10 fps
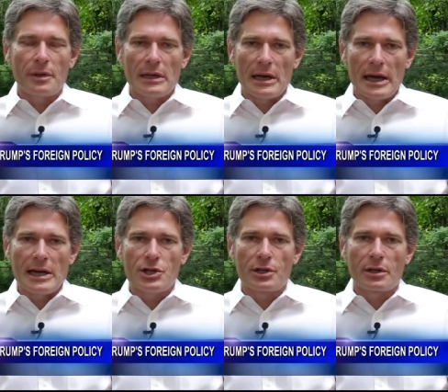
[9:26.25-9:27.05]
in
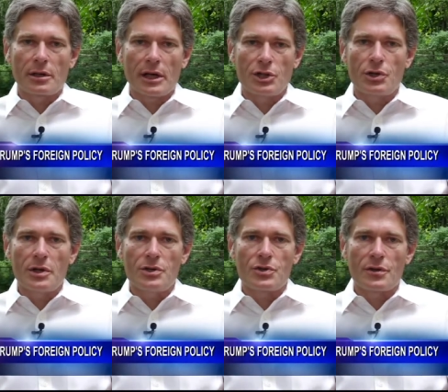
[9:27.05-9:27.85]
Asia,
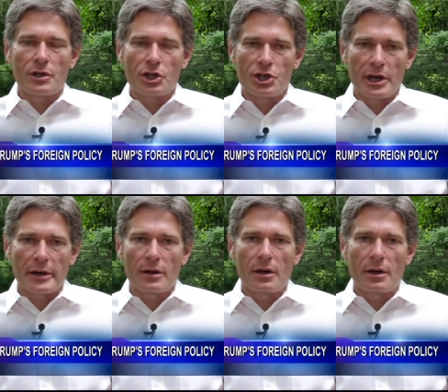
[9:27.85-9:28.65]
countries that
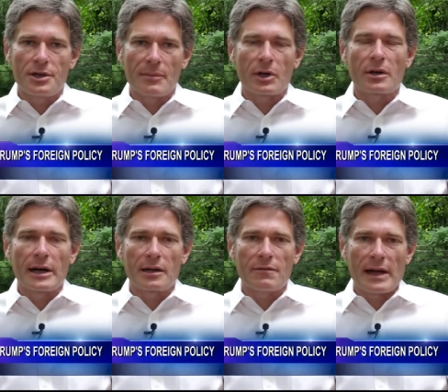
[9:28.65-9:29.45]
share our
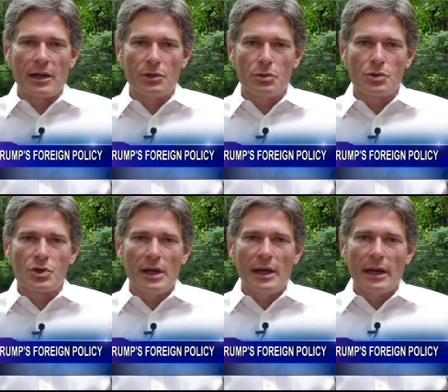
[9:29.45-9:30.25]
democratic
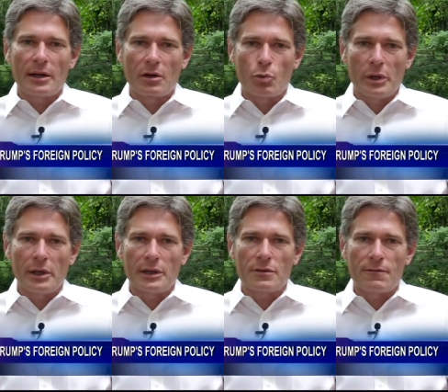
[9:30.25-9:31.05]
values and are
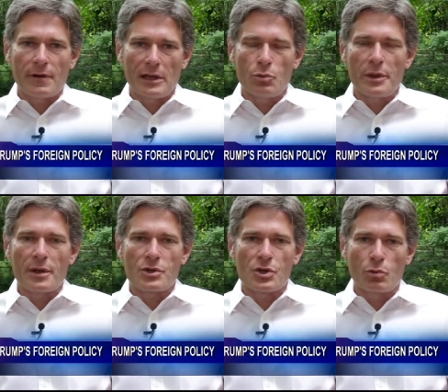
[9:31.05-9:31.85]
willing to fight with
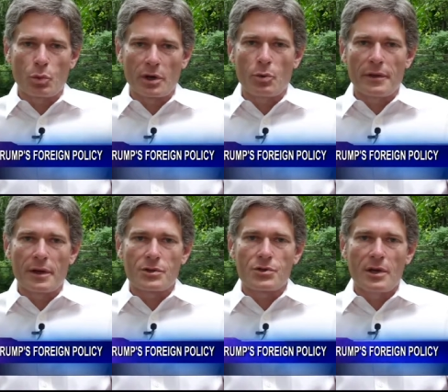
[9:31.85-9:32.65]
us and work with
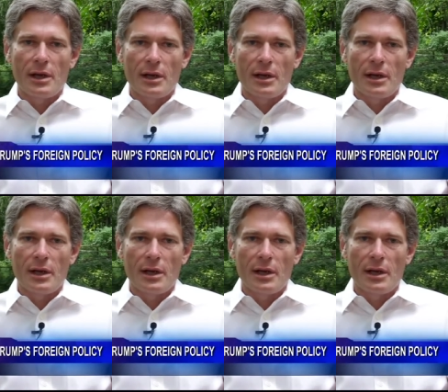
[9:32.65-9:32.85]
us